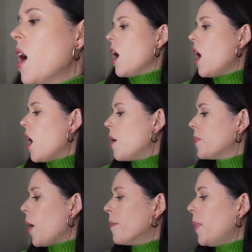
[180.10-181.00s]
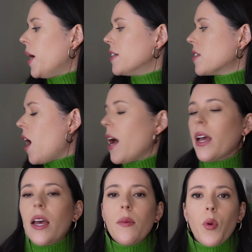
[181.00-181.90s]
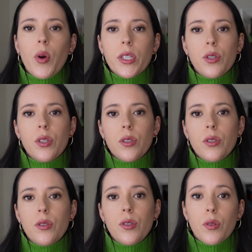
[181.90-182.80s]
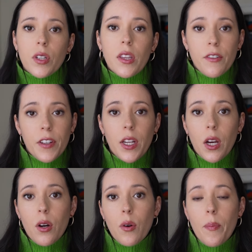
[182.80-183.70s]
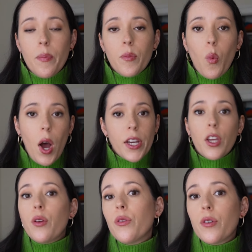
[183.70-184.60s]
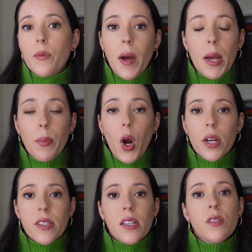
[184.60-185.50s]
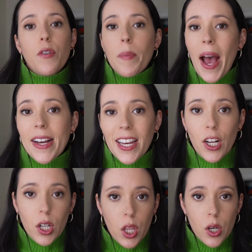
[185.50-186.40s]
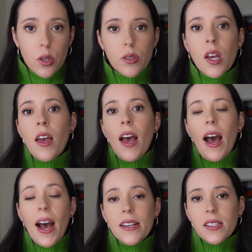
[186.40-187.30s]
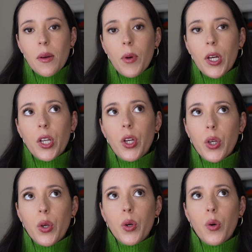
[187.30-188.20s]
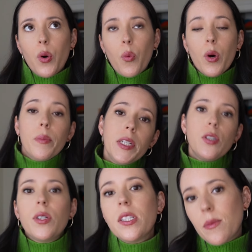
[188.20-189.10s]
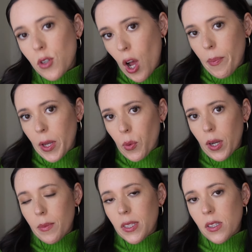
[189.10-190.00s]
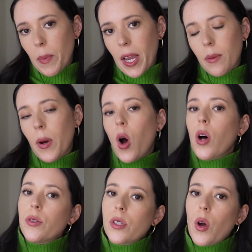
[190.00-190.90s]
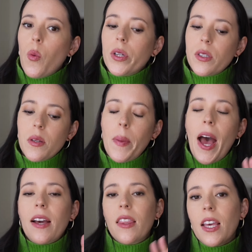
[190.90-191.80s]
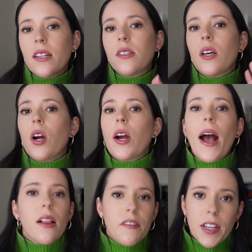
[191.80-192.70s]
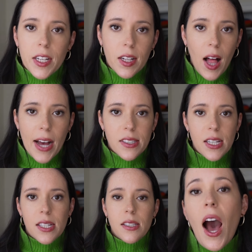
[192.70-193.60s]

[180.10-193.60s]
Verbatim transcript: Um, but I am going to do another video walking you through my process for packing clothes as someone who will be doing some shopping when I'm in Spain, but also wants to pack things that are elevated classics.